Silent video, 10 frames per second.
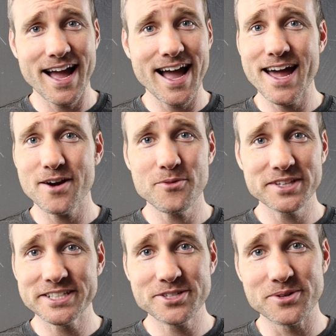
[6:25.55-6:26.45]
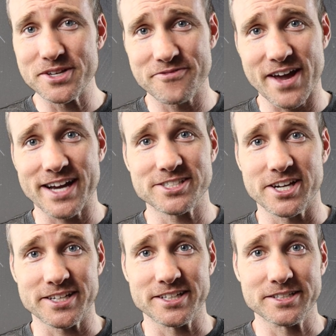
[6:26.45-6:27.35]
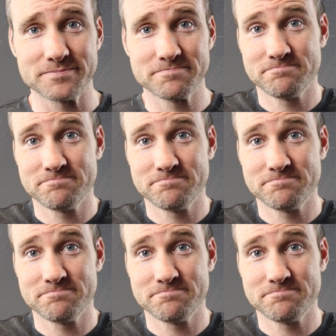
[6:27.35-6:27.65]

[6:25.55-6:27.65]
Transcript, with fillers: I don't really do any fact-checking.